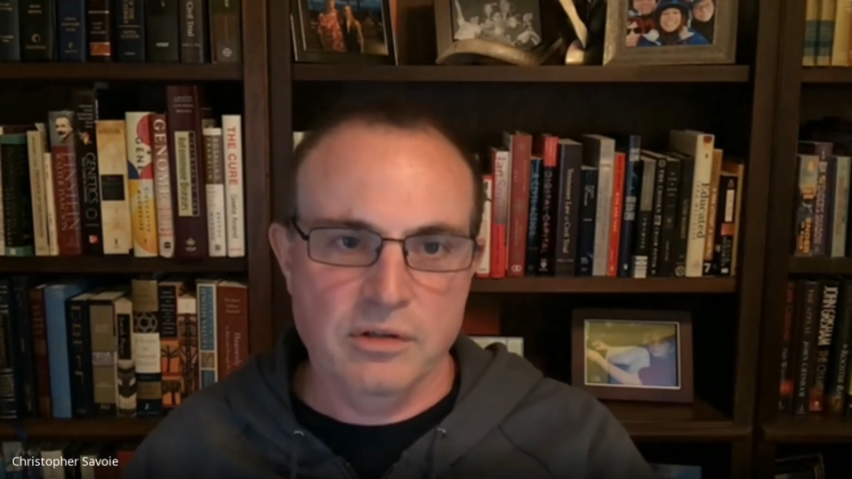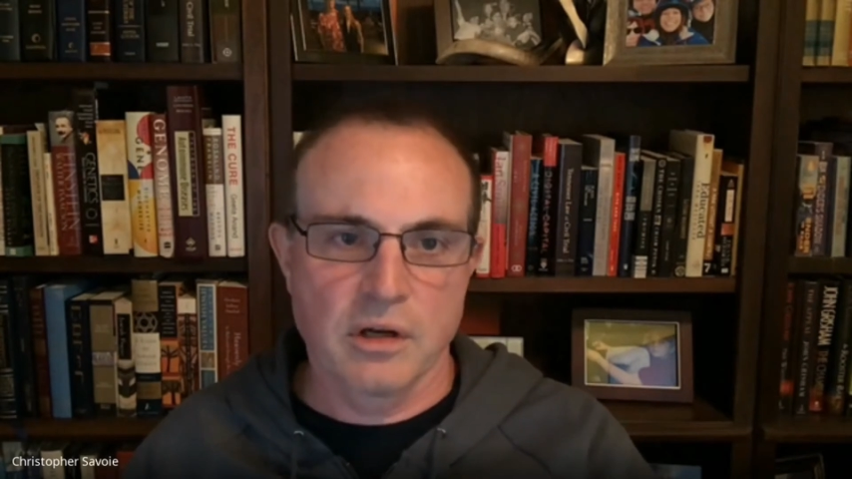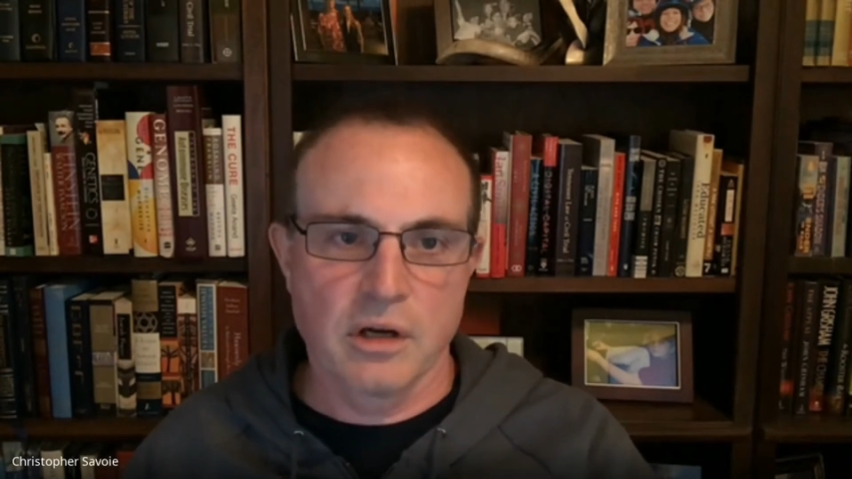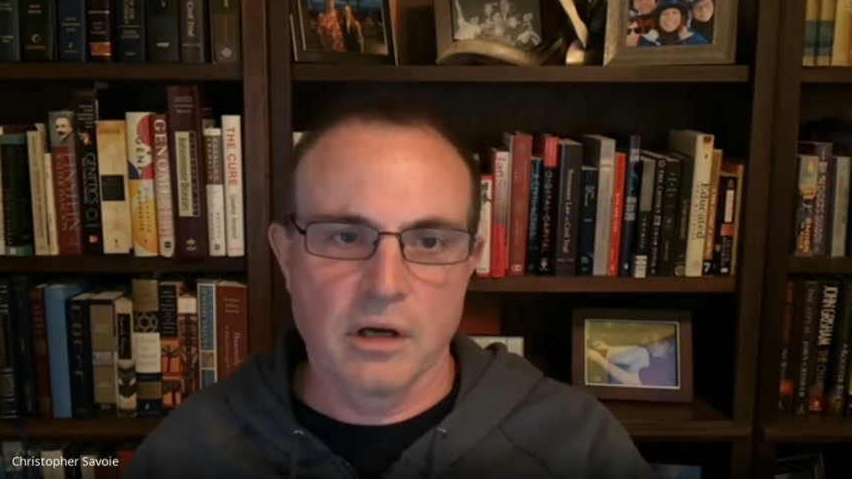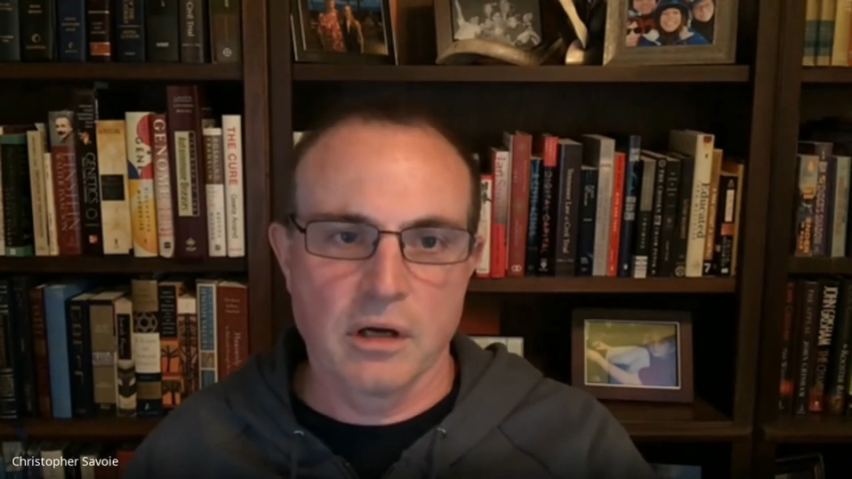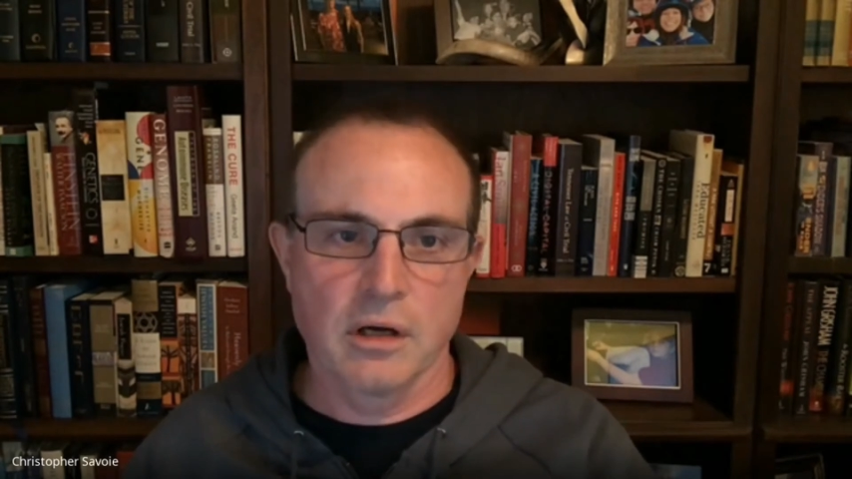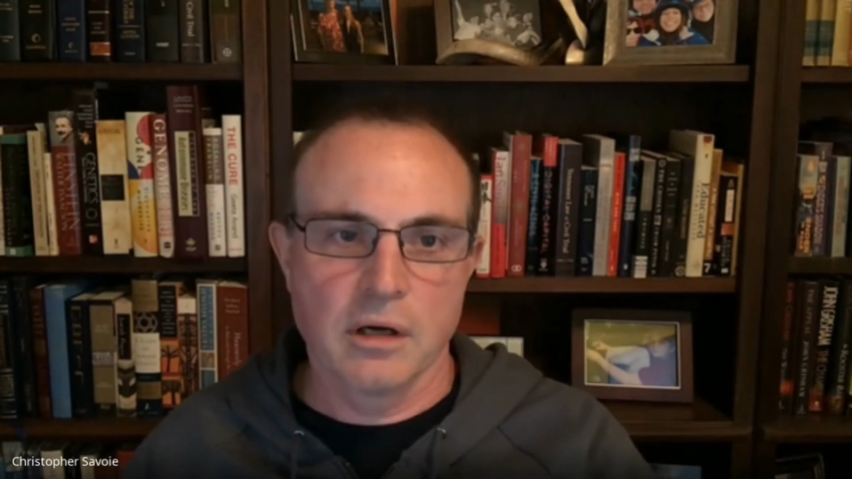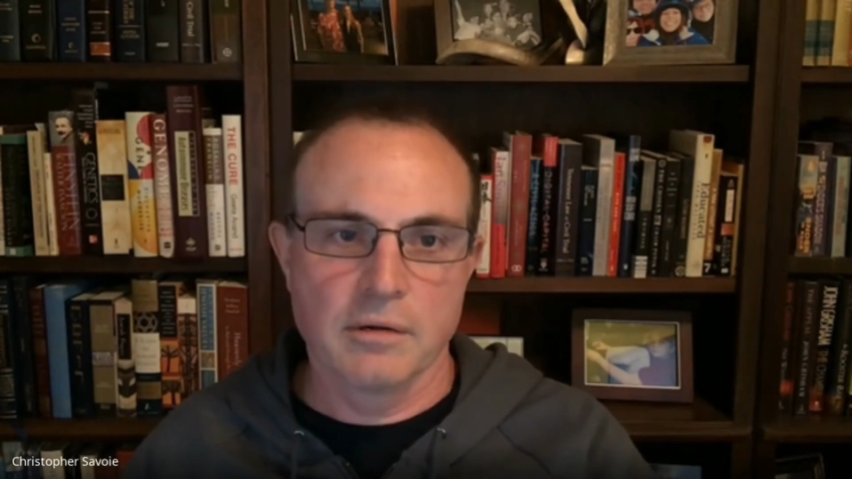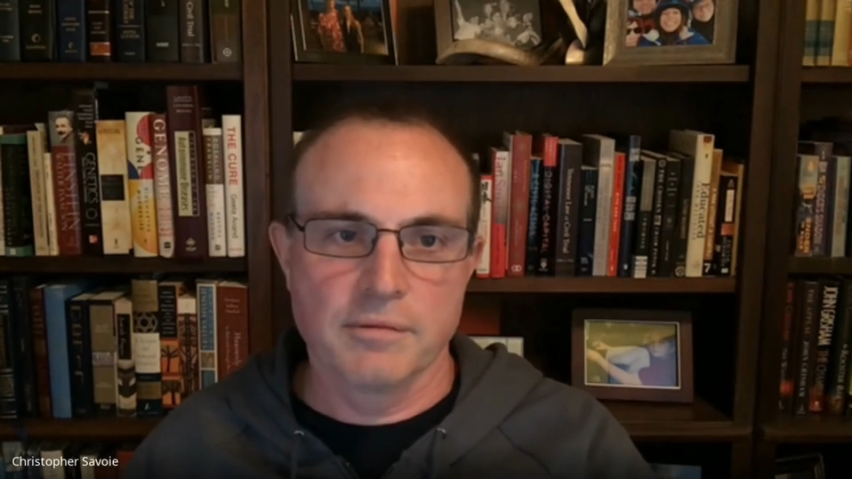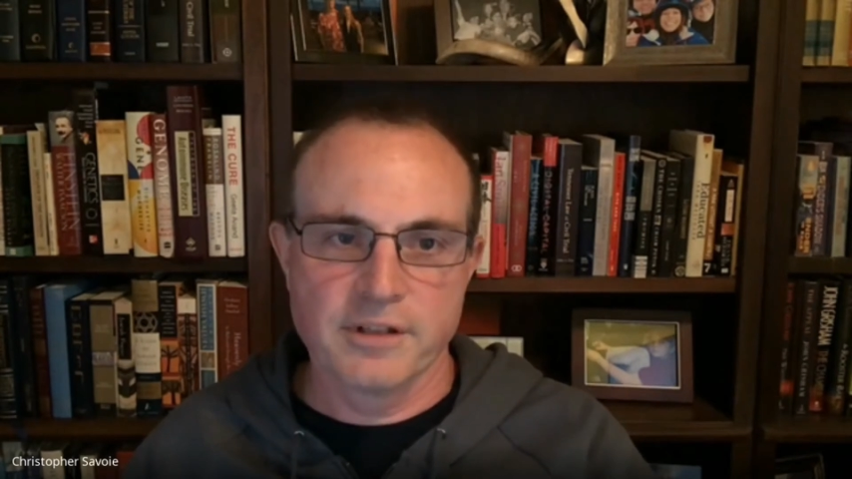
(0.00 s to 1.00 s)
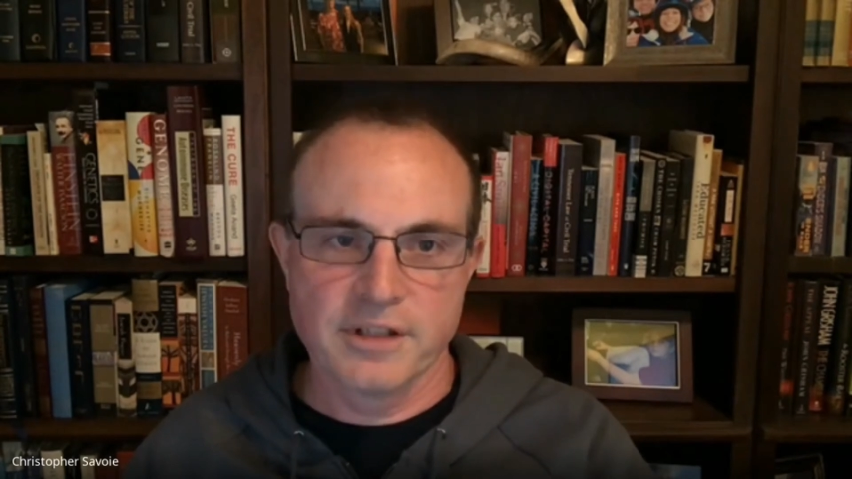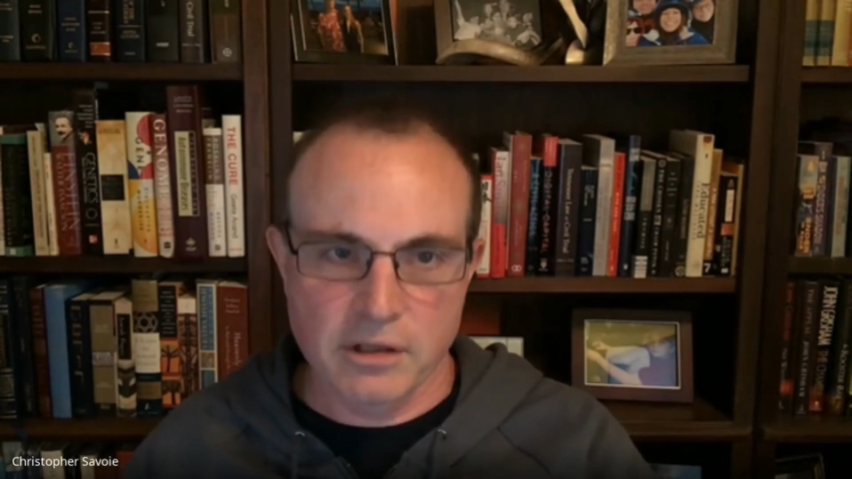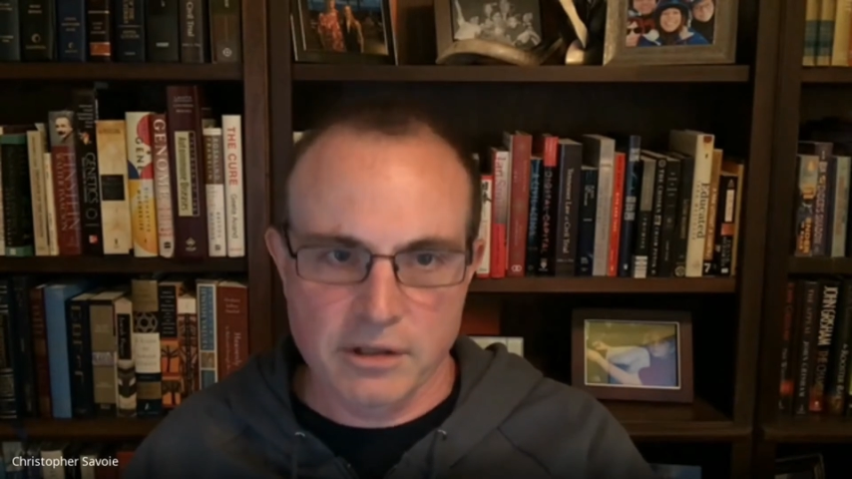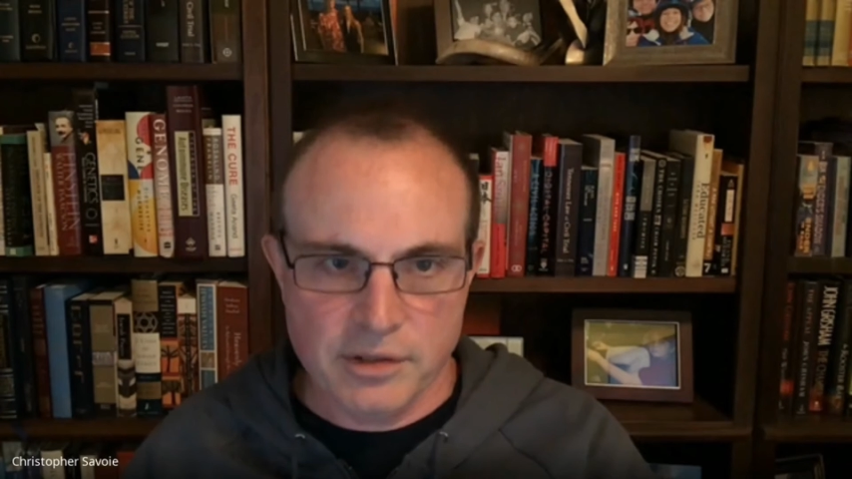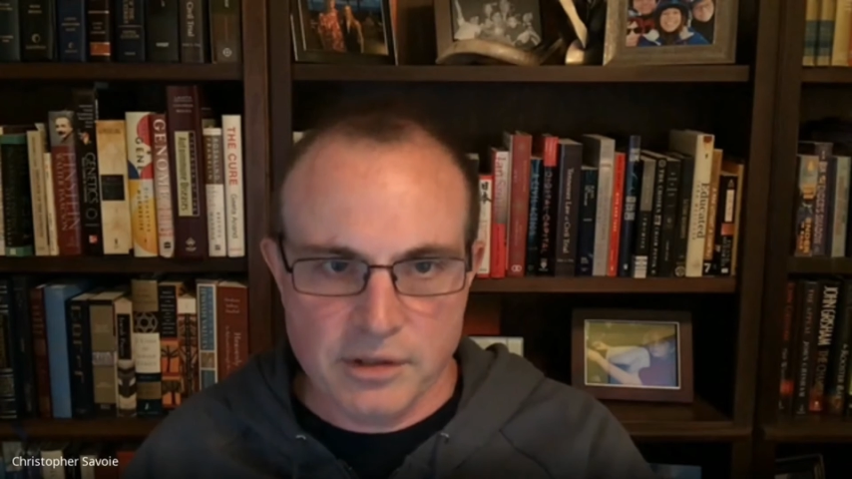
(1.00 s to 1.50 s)

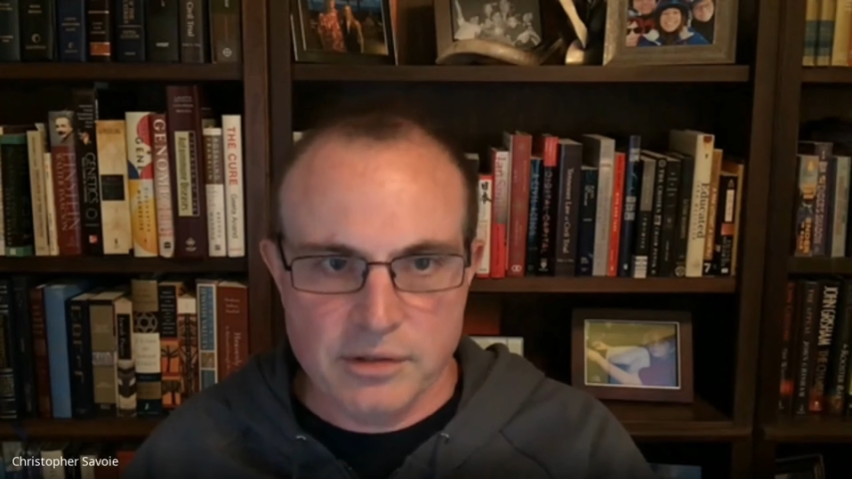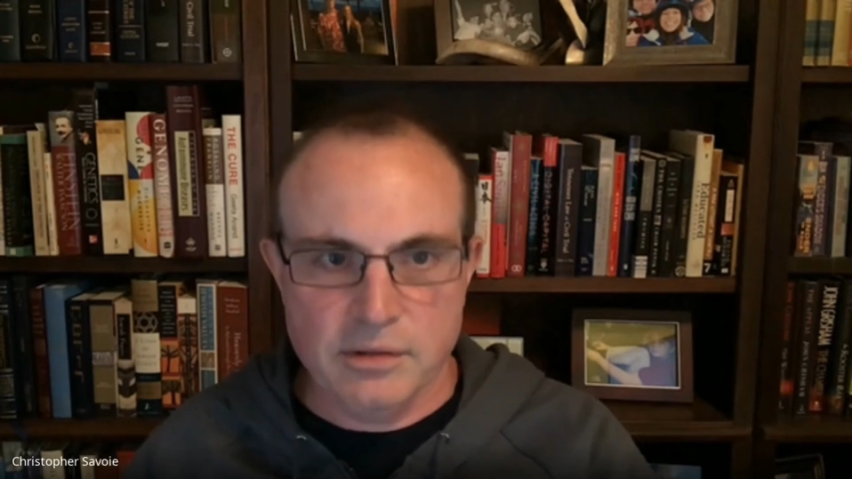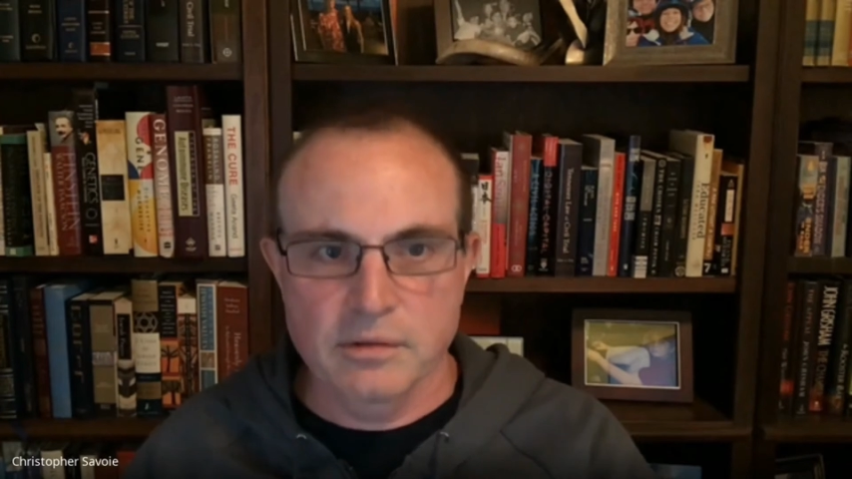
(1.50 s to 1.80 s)
fidelities